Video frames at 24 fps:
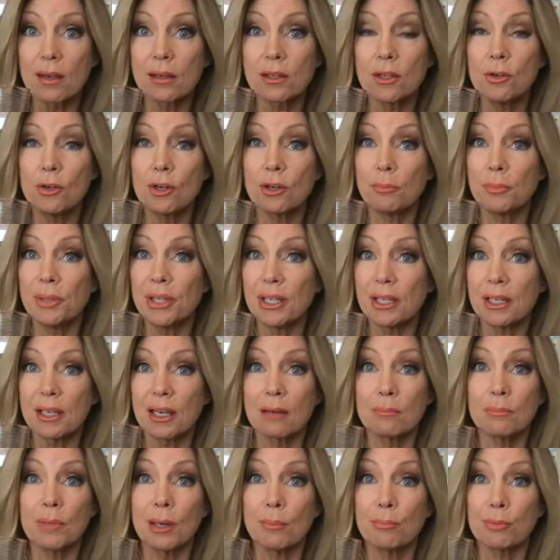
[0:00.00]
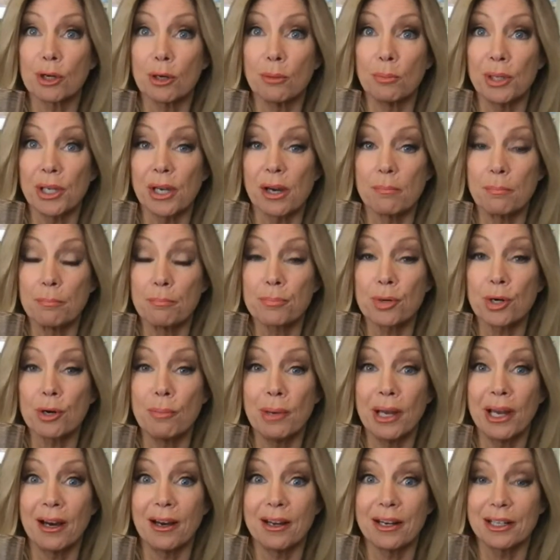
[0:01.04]
you know me and my
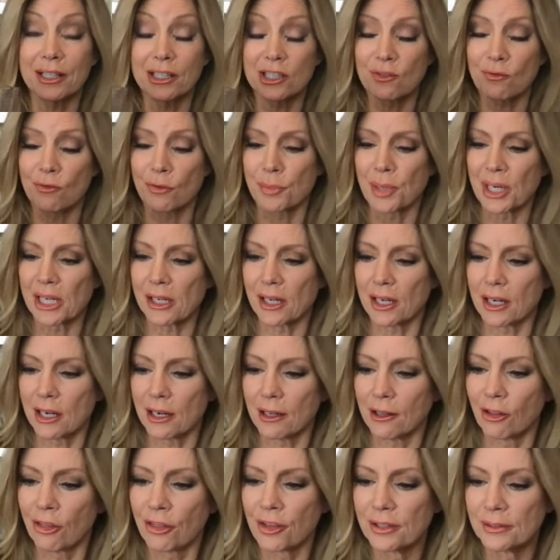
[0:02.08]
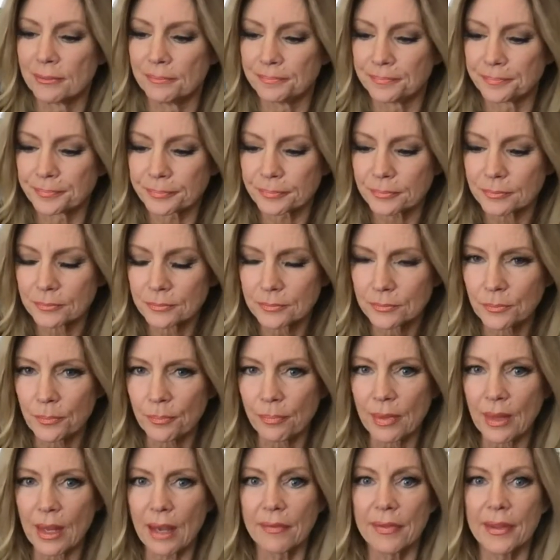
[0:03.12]
probiotics for my gut health.
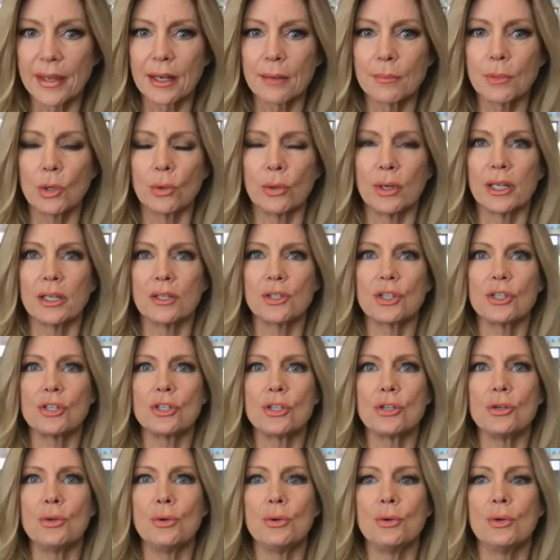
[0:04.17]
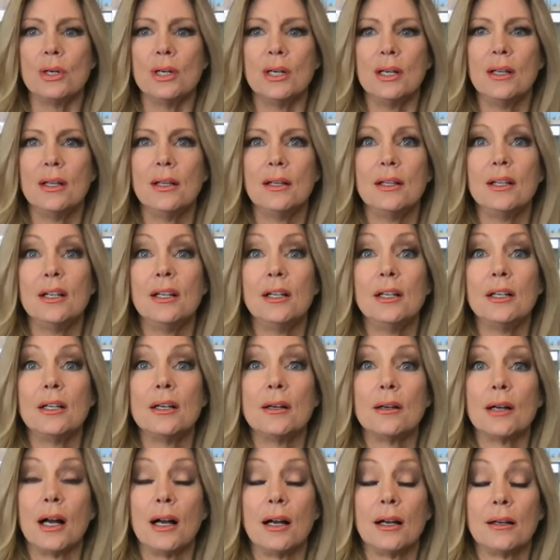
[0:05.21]
And then I'm going to do
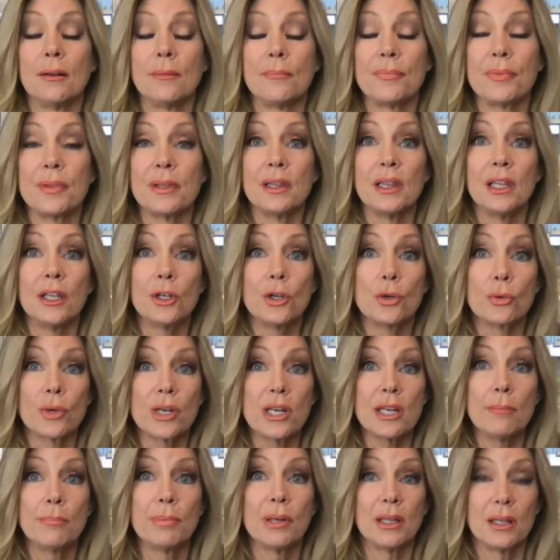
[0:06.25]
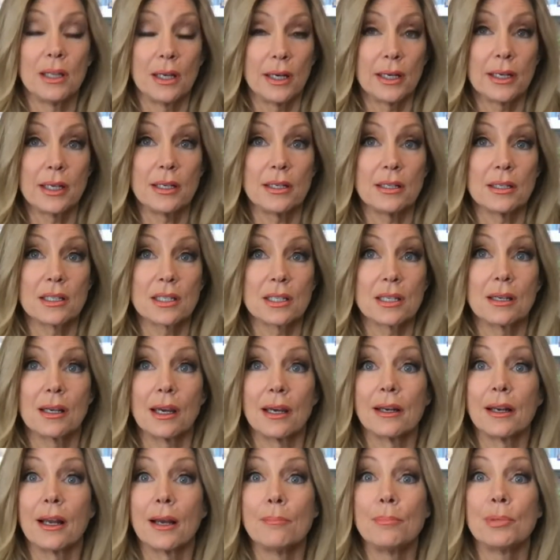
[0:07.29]
Legree Pilates
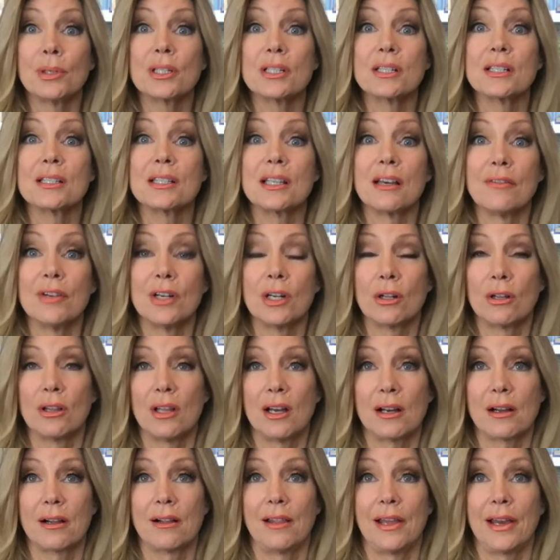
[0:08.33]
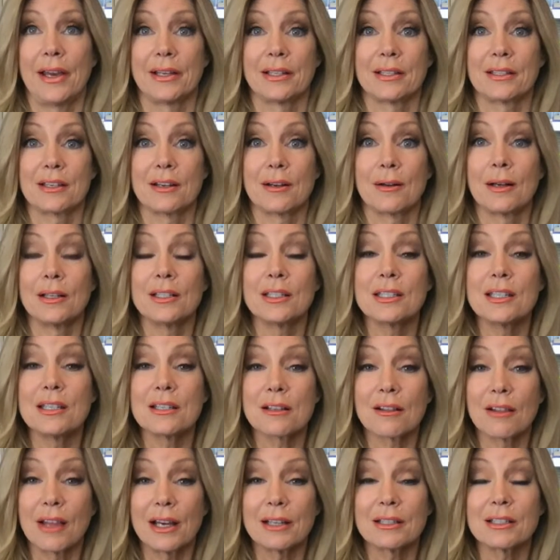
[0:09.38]
tonight. I booked a 7 o'clock class because these
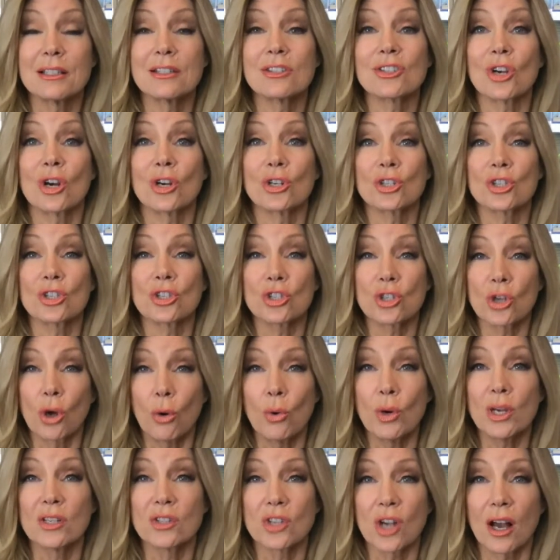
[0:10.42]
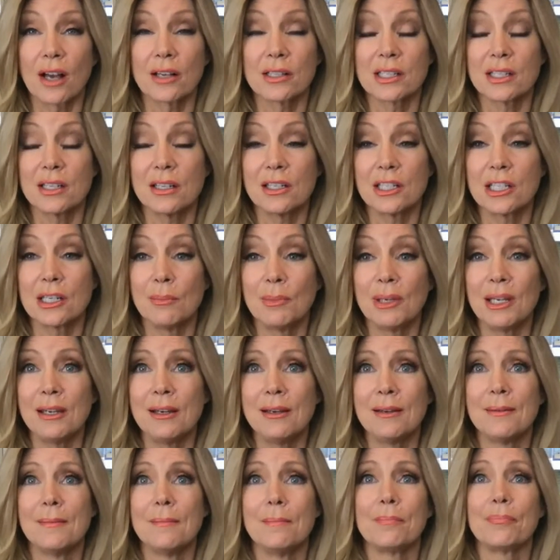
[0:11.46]
classes are so exhausting to
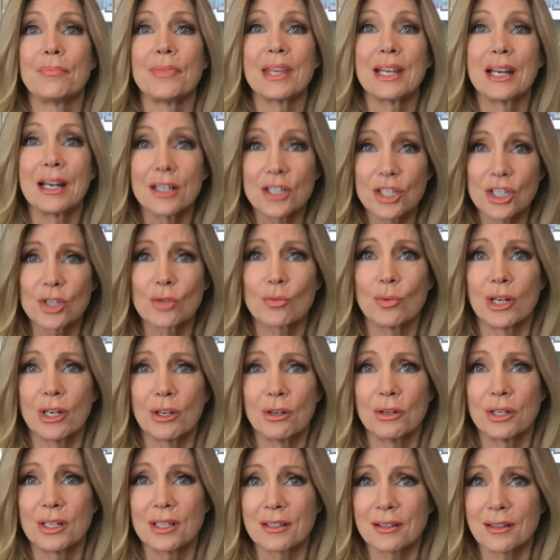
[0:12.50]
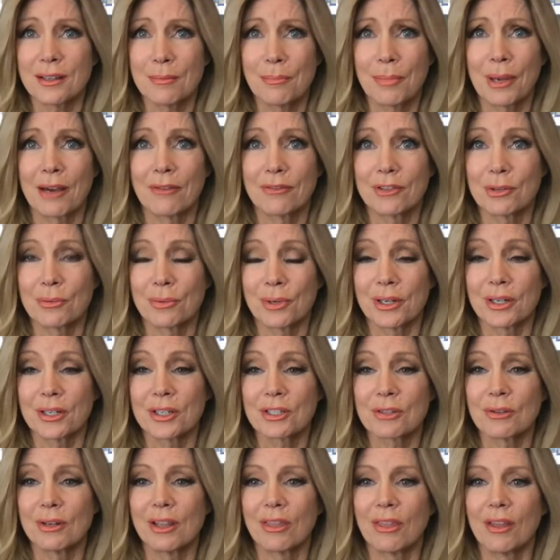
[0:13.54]
me that I just want to go to sleep
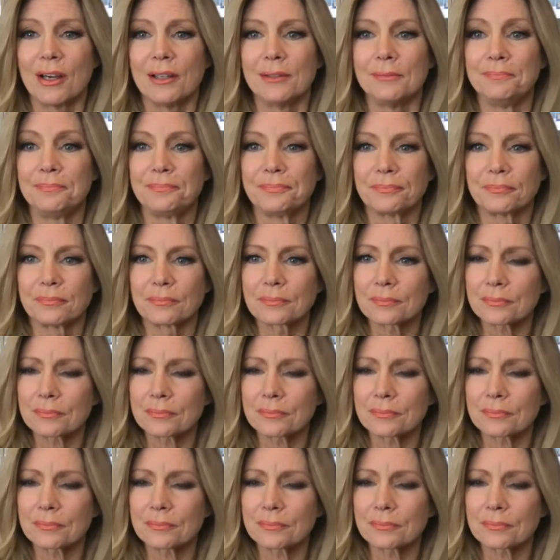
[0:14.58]
afterwards. So I thought,